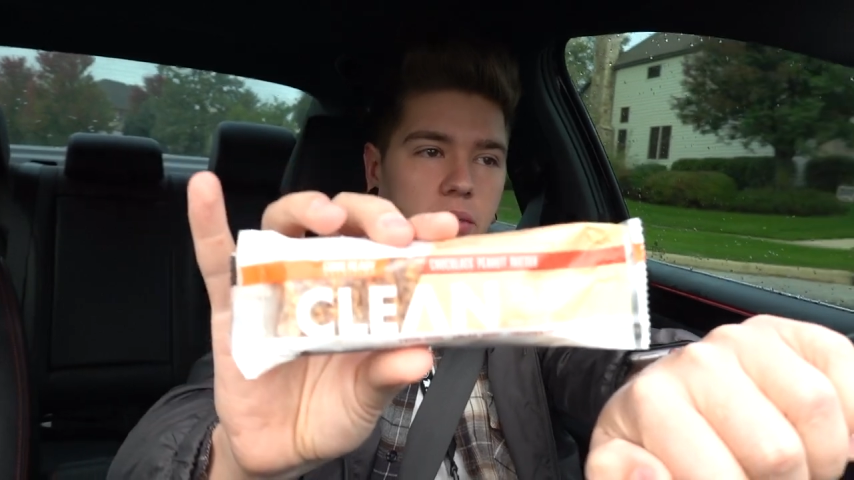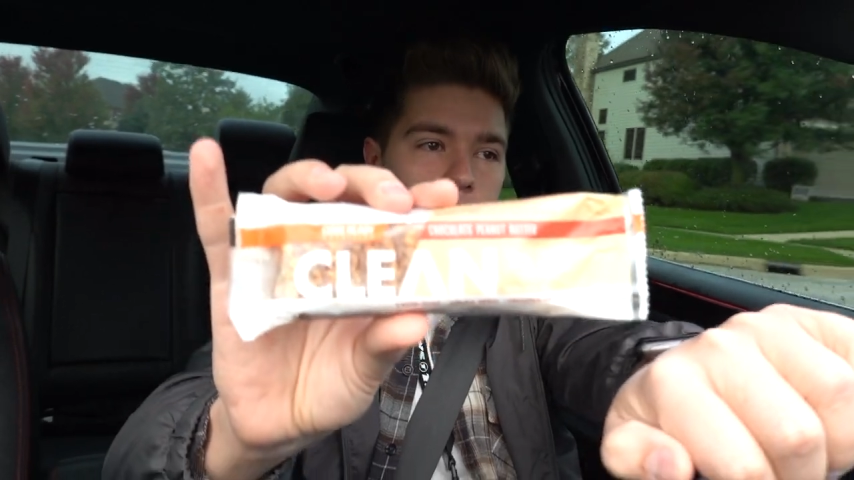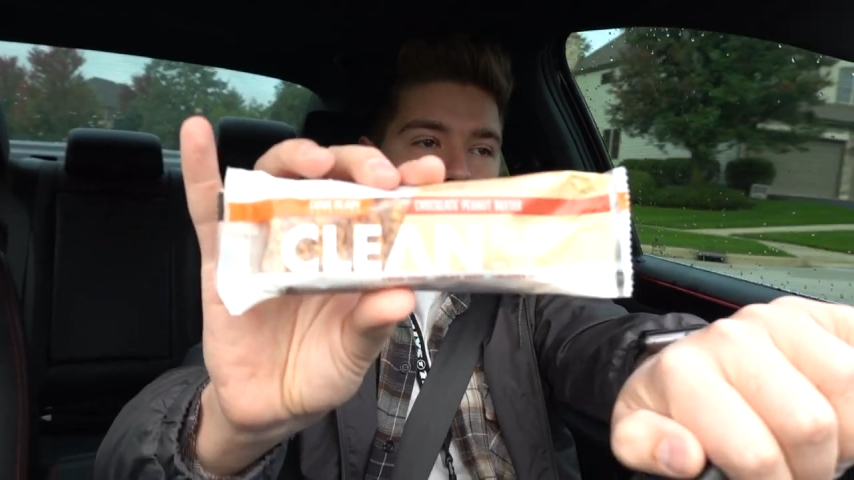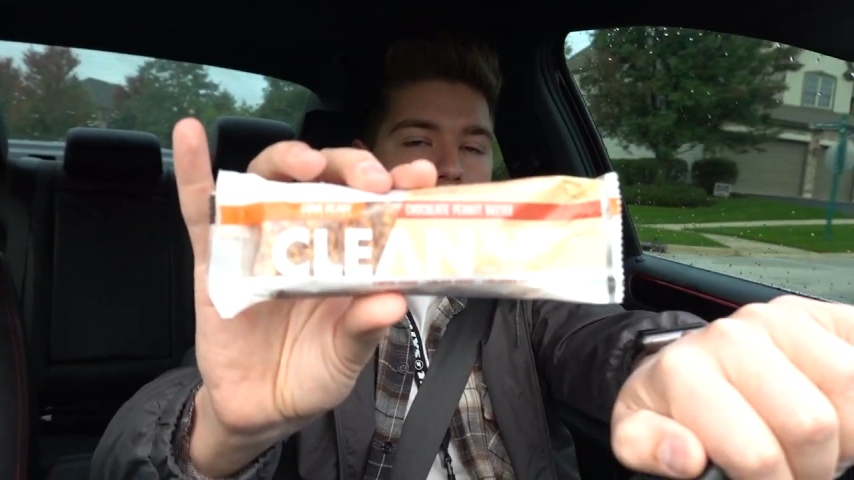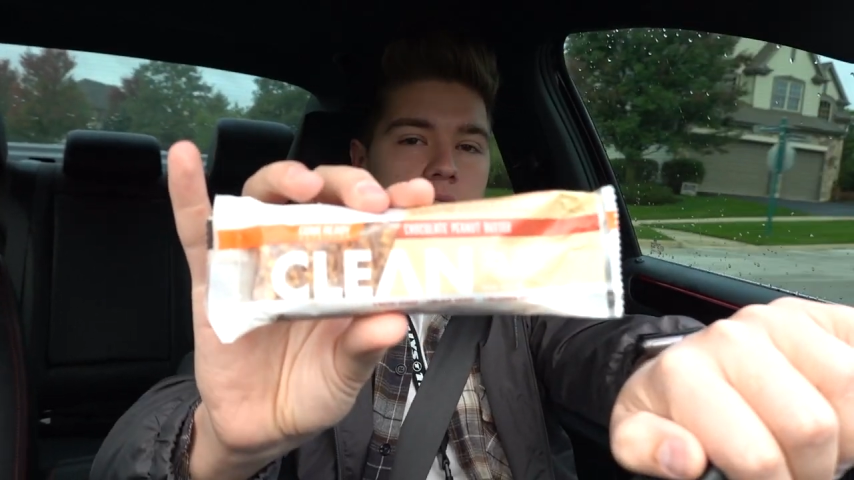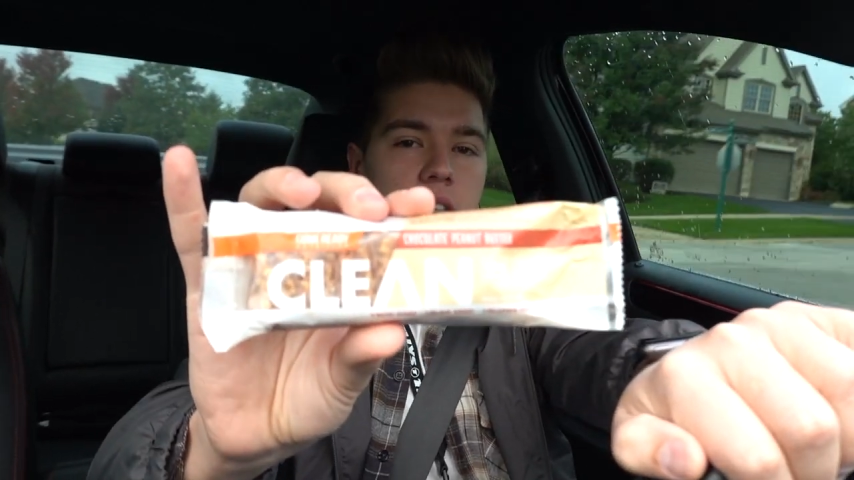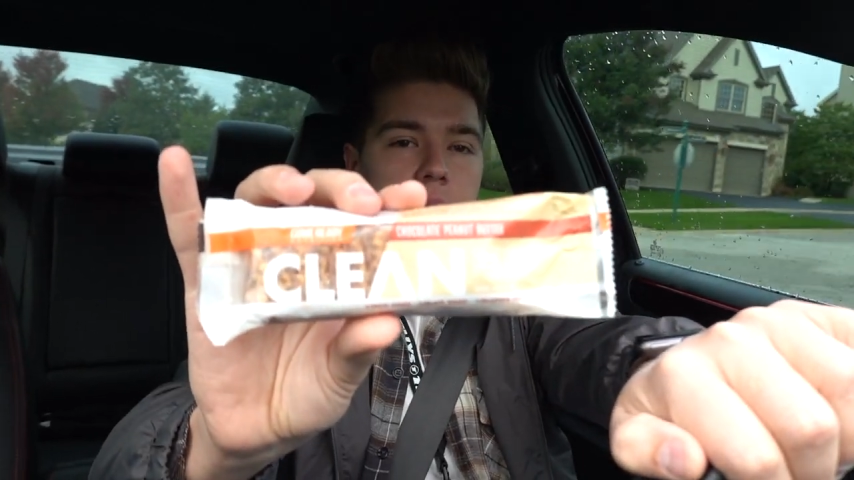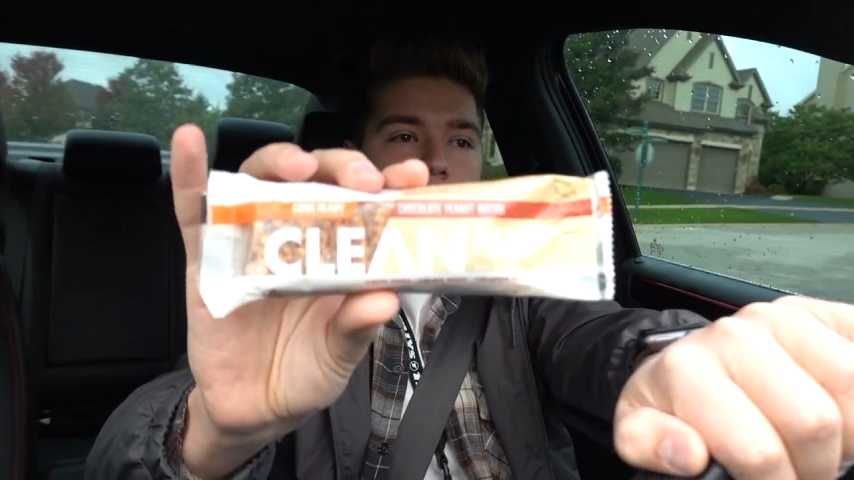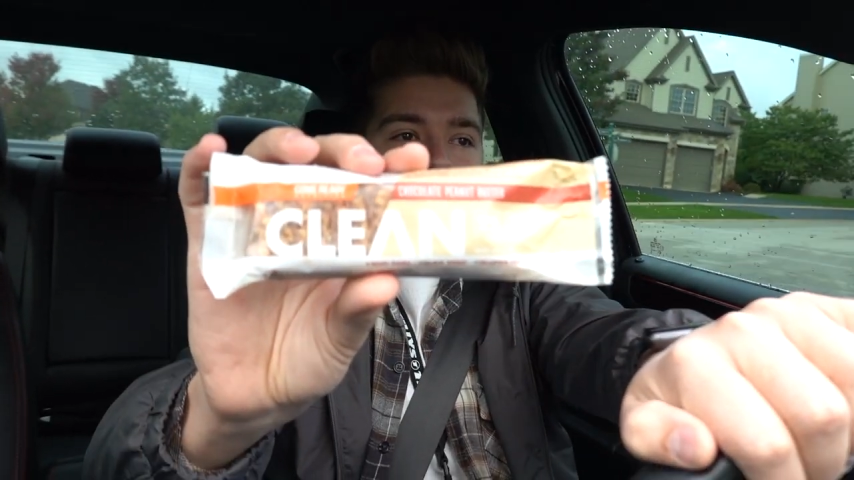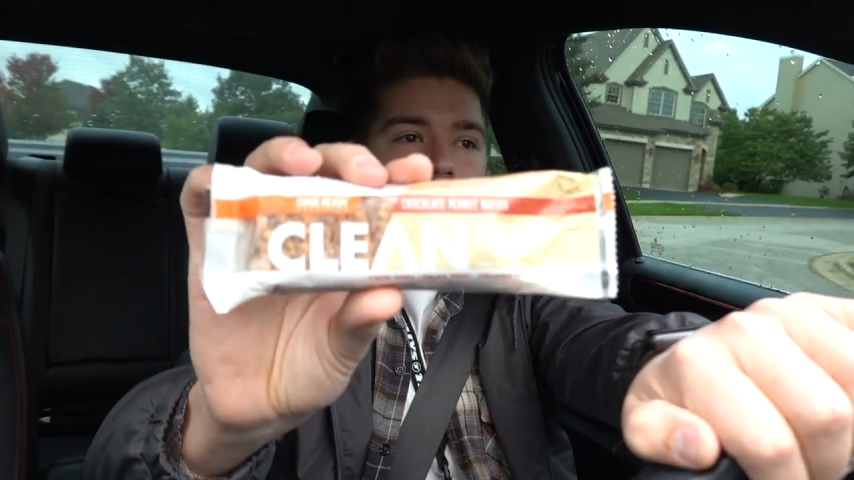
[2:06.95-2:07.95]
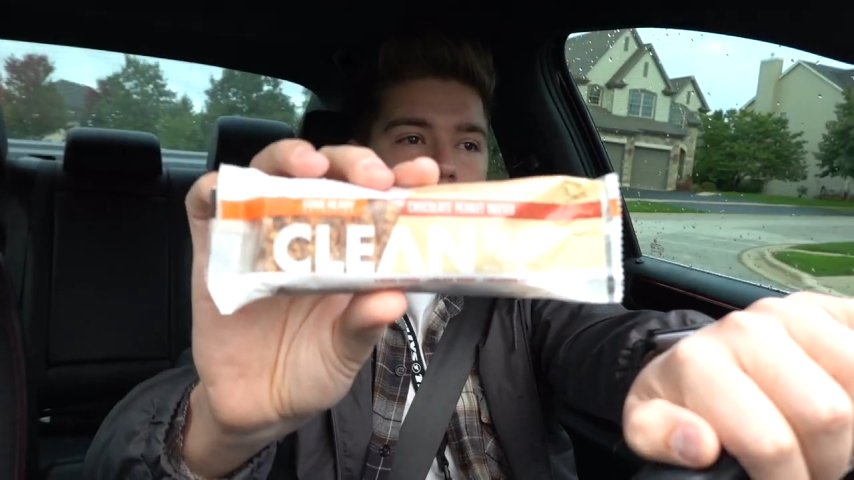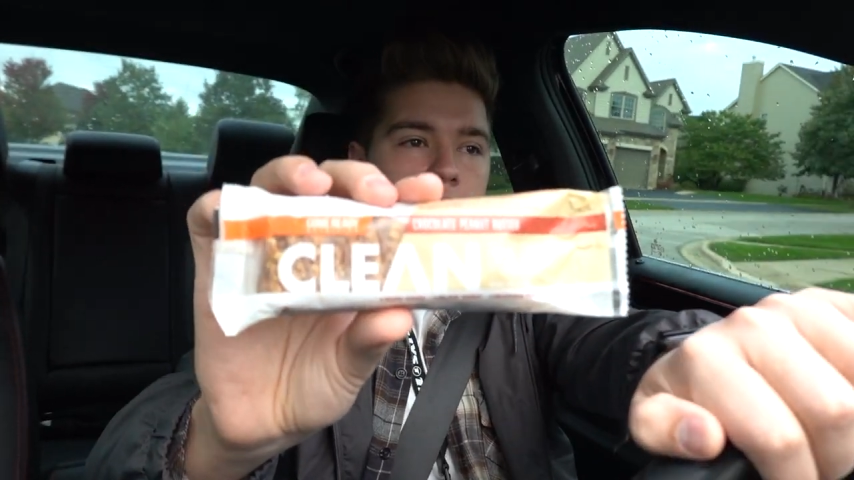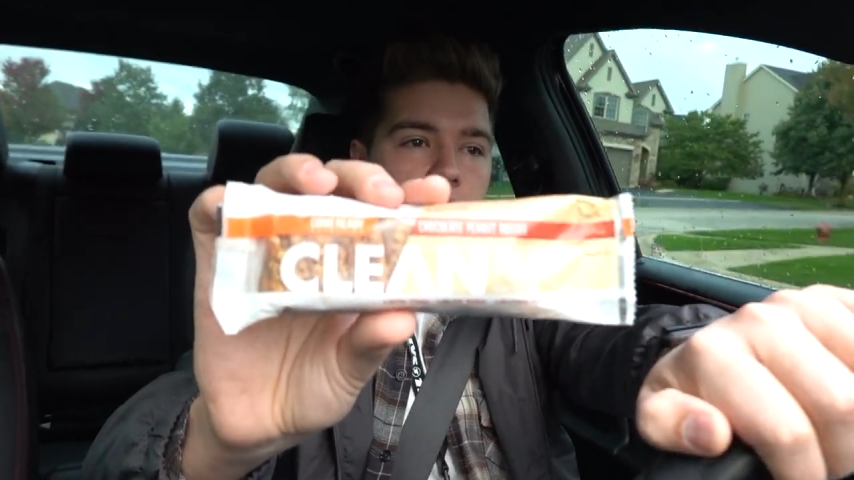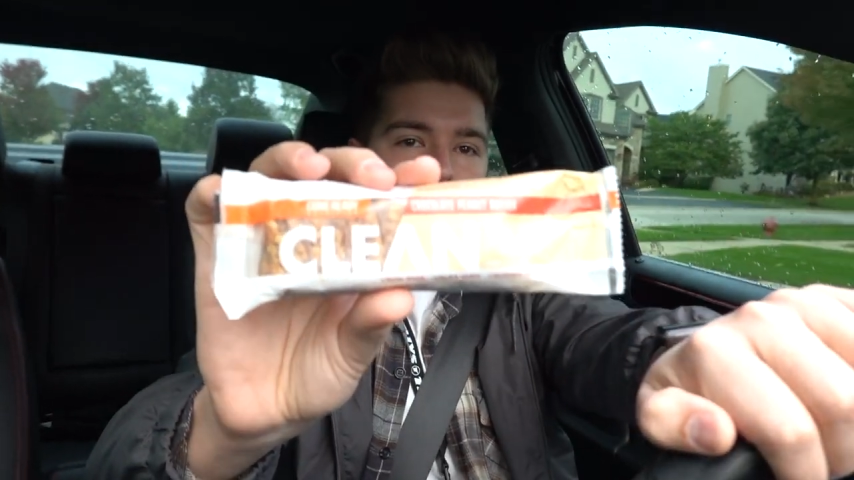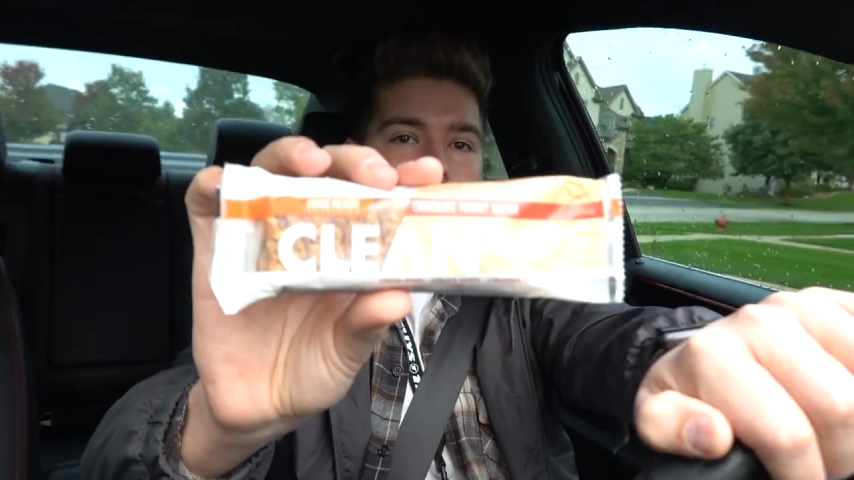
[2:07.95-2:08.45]
protein bar.
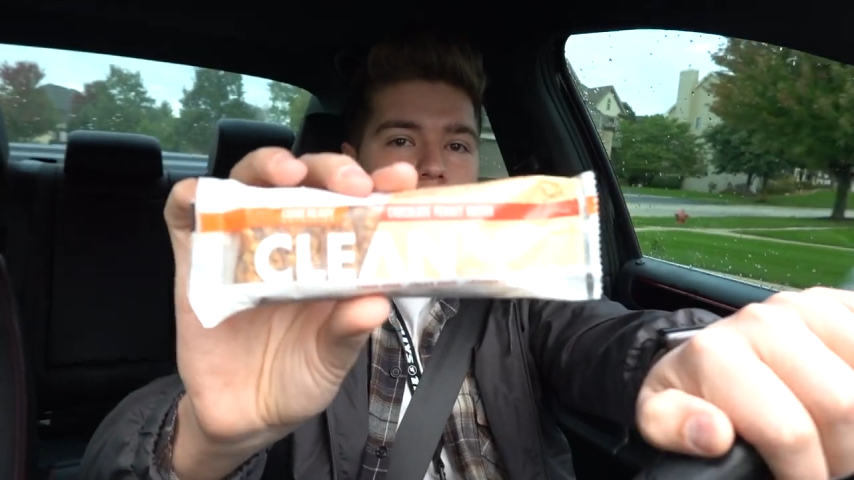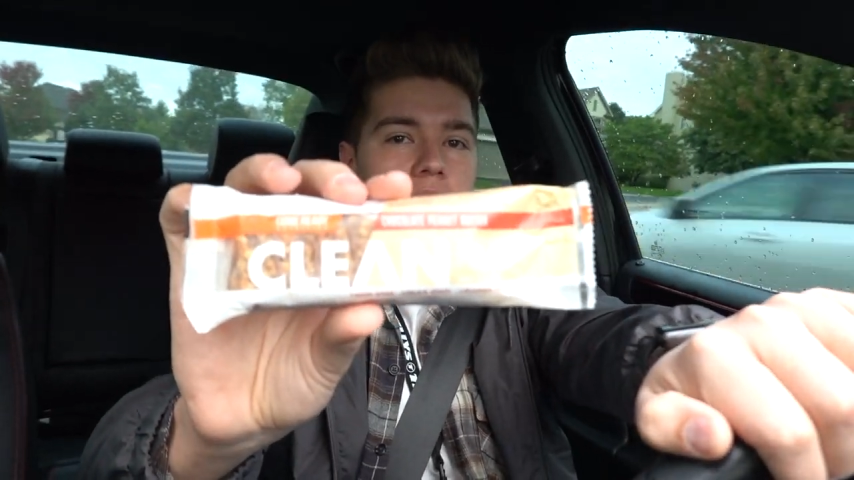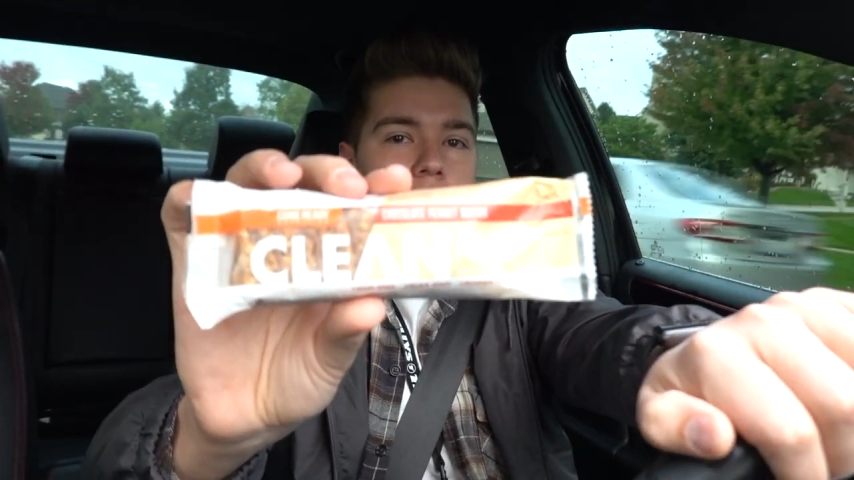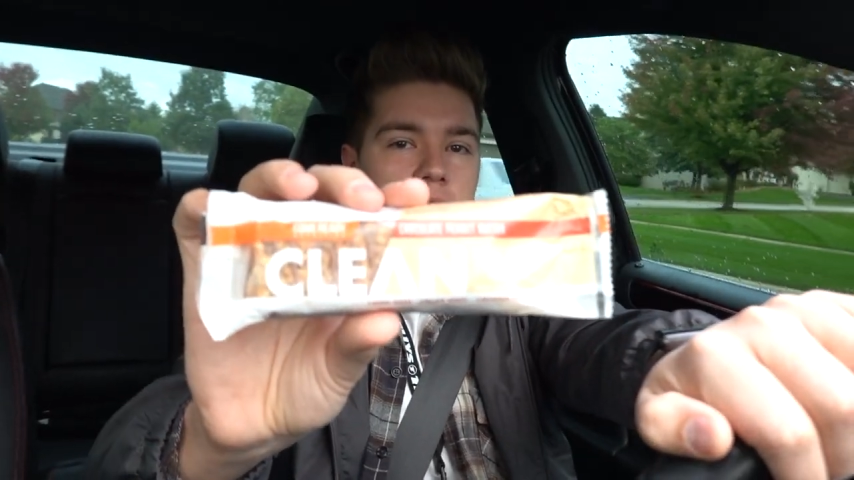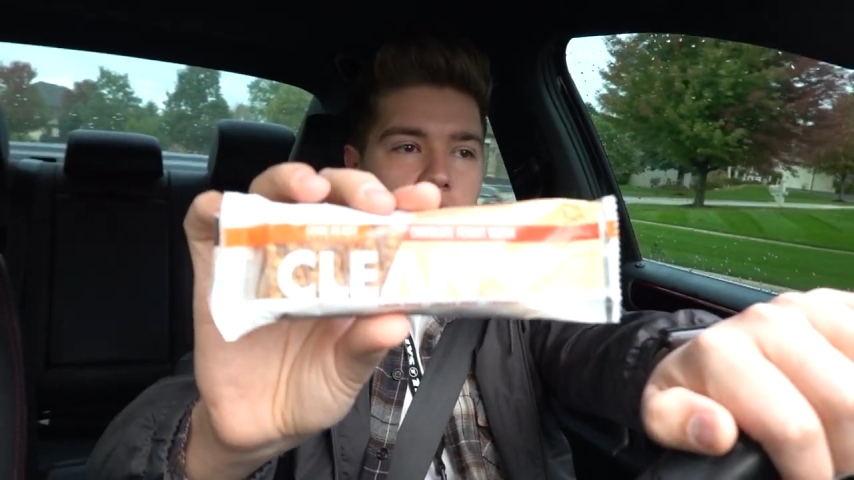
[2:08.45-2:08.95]
I get them at